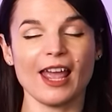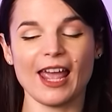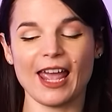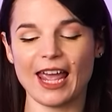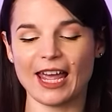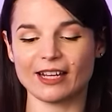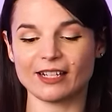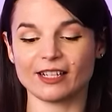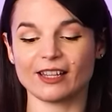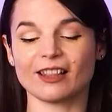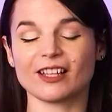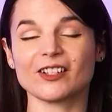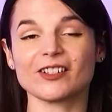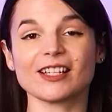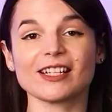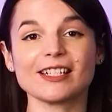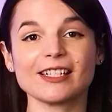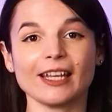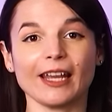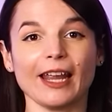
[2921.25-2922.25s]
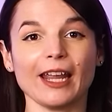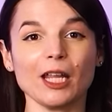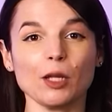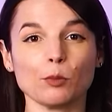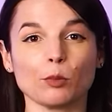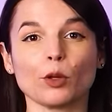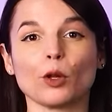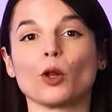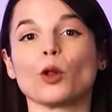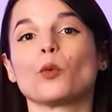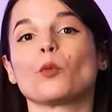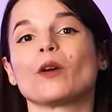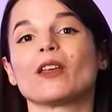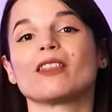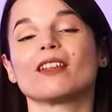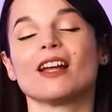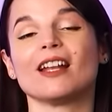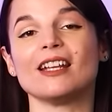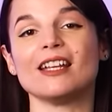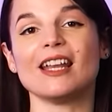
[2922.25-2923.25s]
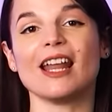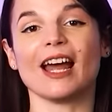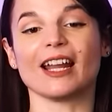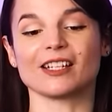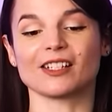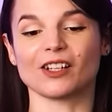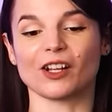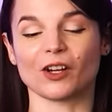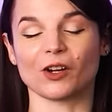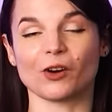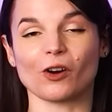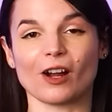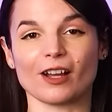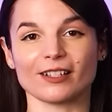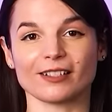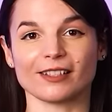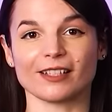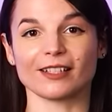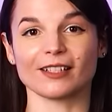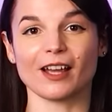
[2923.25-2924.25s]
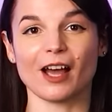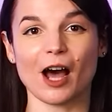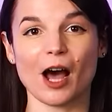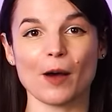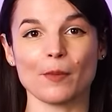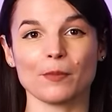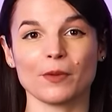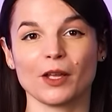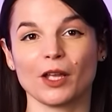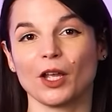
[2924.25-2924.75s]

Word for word: and there's a table with a net across the top.